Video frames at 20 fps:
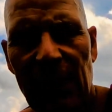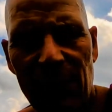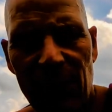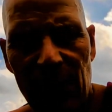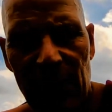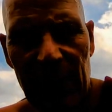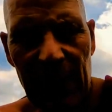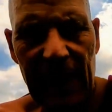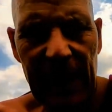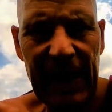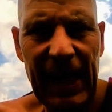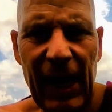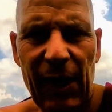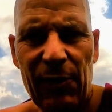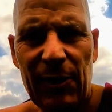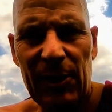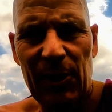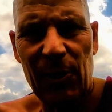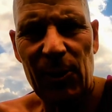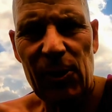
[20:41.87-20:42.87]

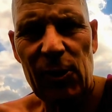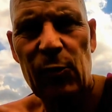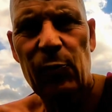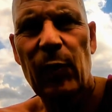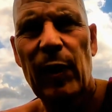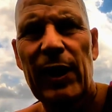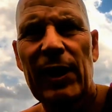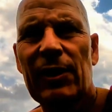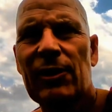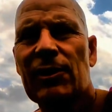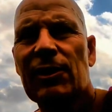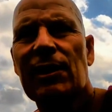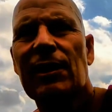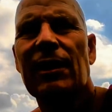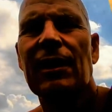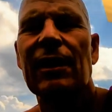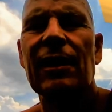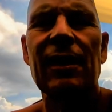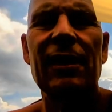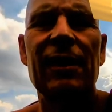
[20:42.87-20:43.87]
infinitely out in all
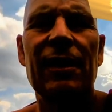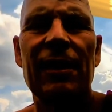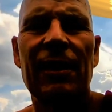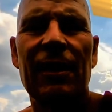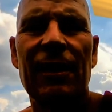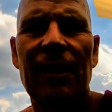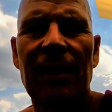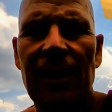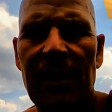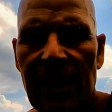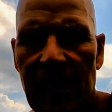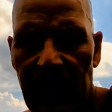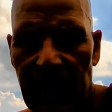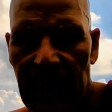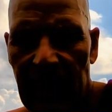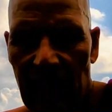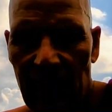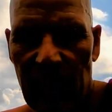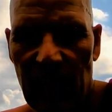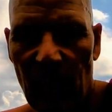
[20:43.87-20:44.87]
space,
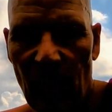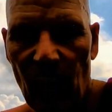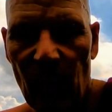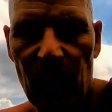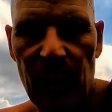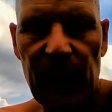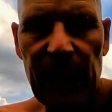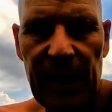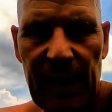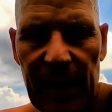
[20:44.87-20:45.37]
may all